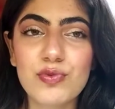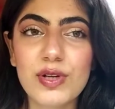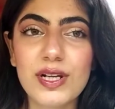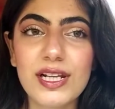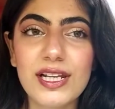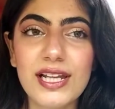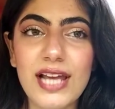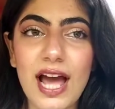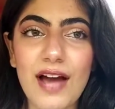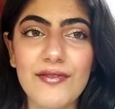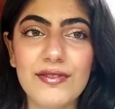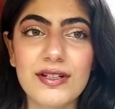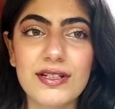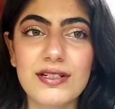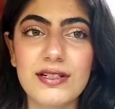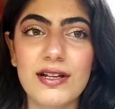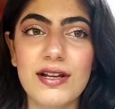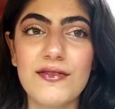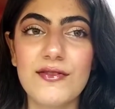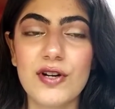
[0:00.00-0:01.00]
really
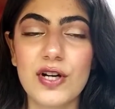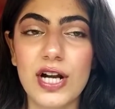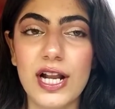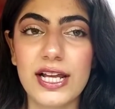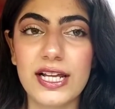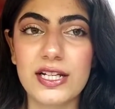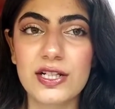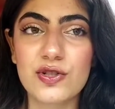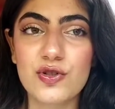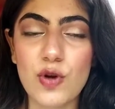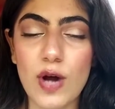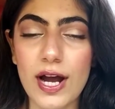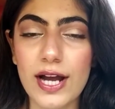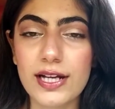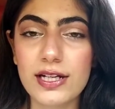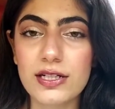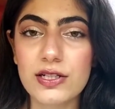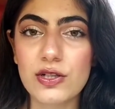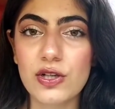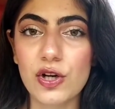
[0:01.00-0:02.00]
haven't ever like
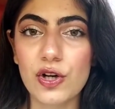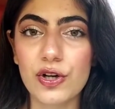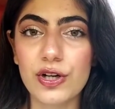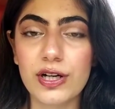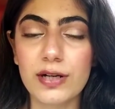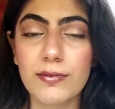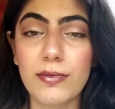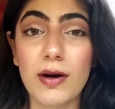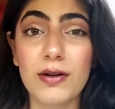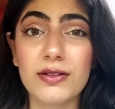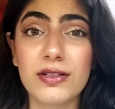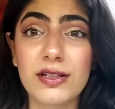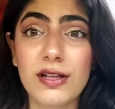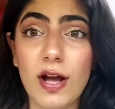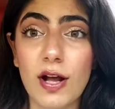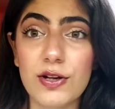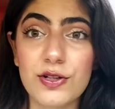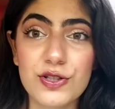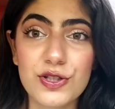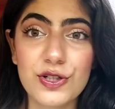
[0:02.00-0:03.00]
tried to learn about the
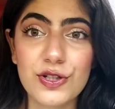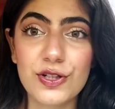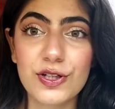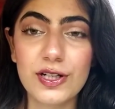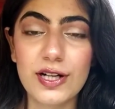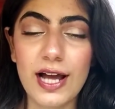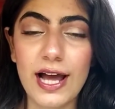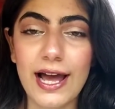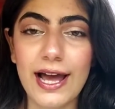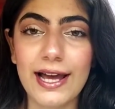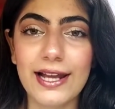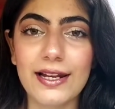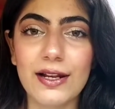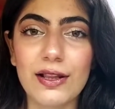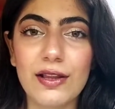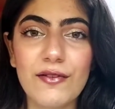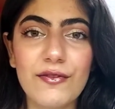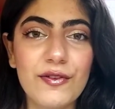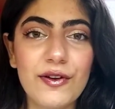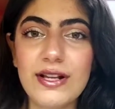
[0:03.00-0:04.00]
culture
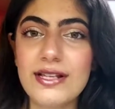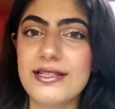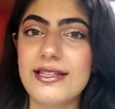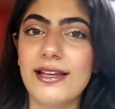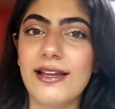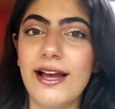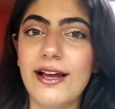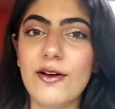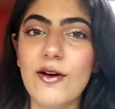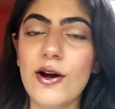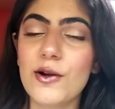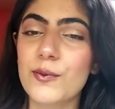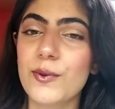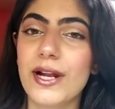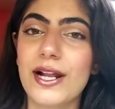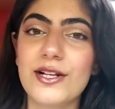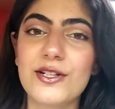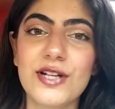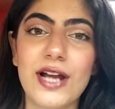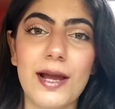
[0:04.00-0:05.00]
and the first thing I got
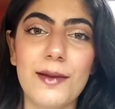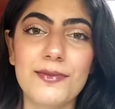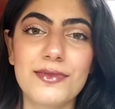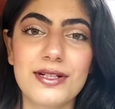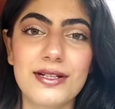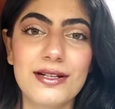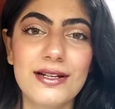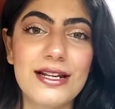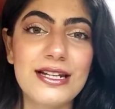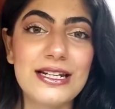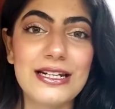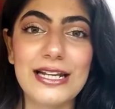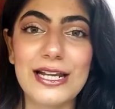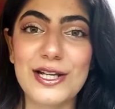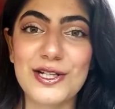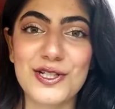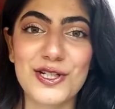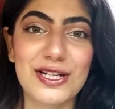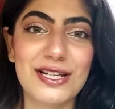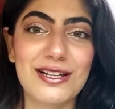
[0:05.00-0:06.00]
when I typed
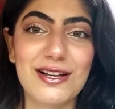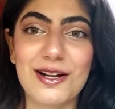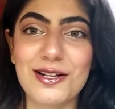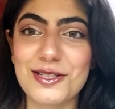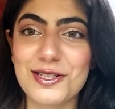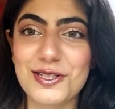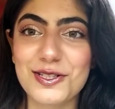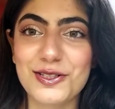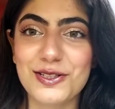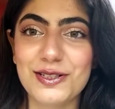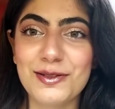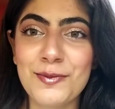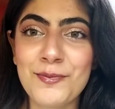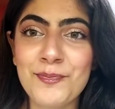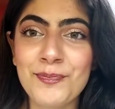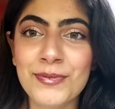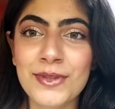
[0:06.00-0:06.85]
Indonesian culture